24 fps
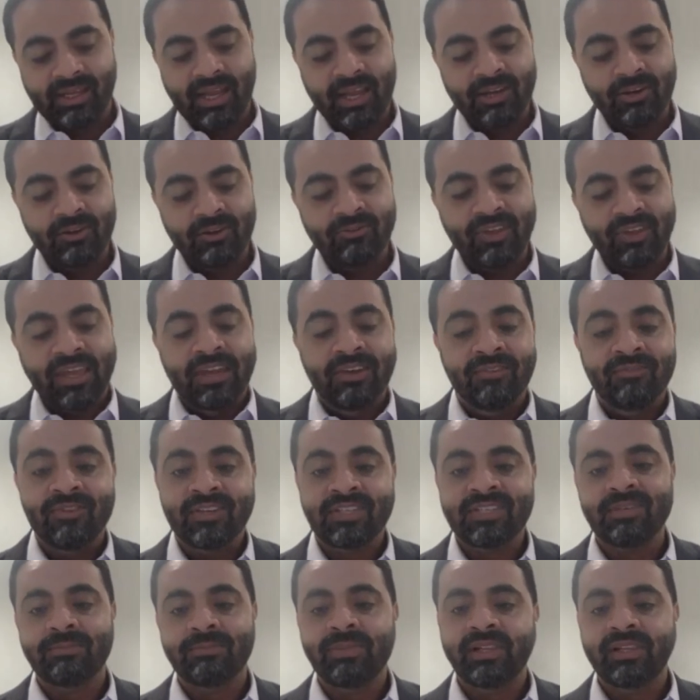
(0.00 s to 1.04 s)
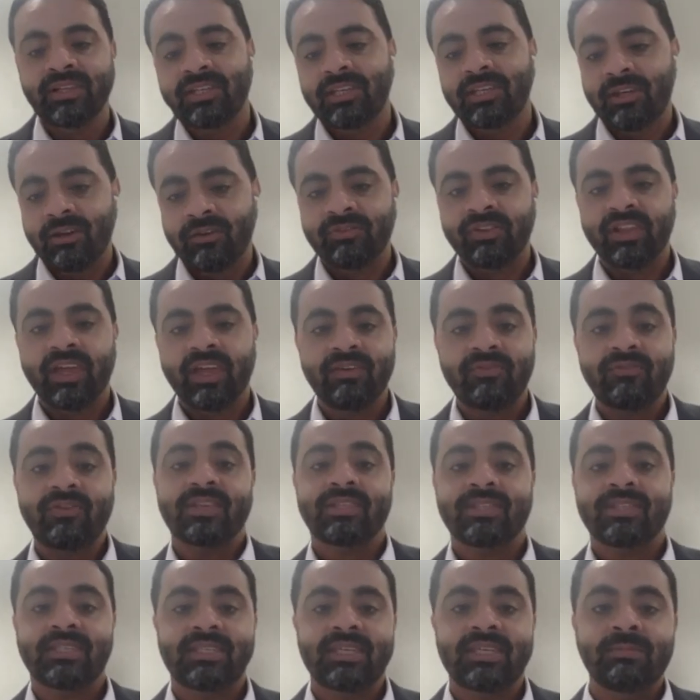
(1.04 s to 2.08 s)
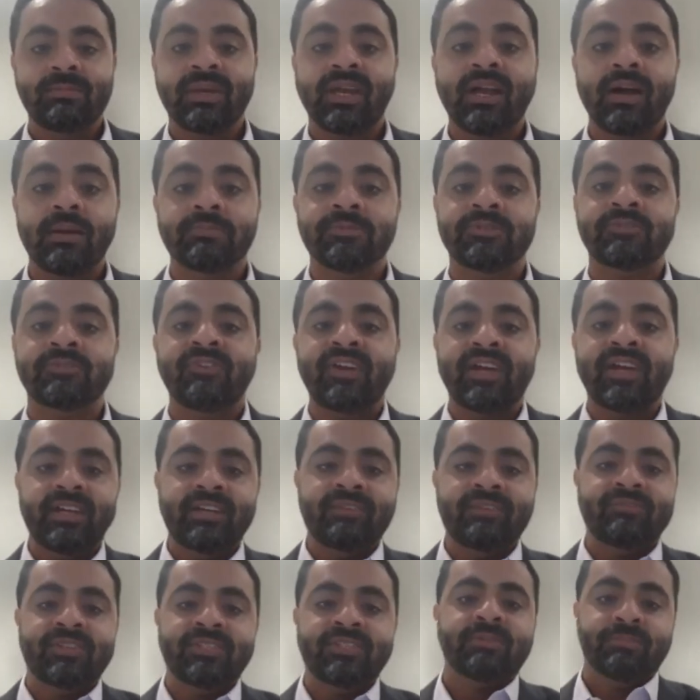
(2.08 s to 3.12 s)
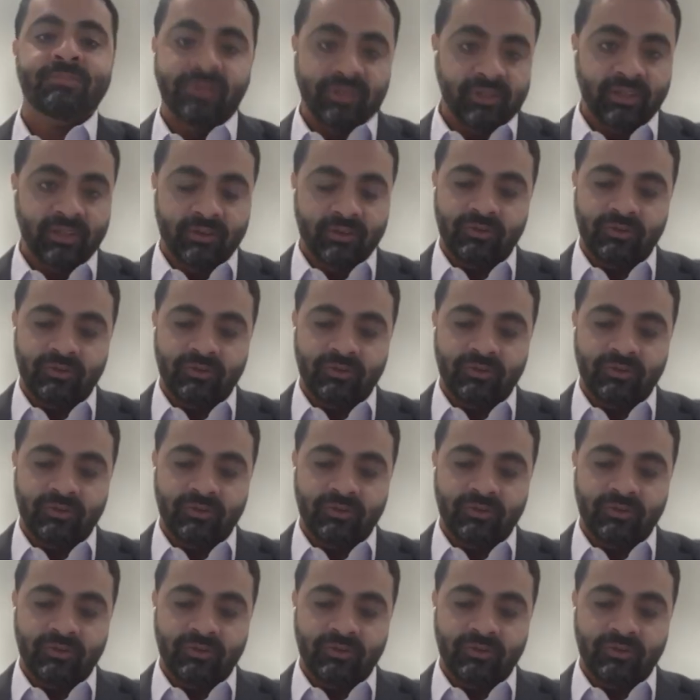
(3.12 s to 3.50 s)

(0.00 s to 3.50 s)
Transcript: kind of invisibility of life at sea becomes very visible.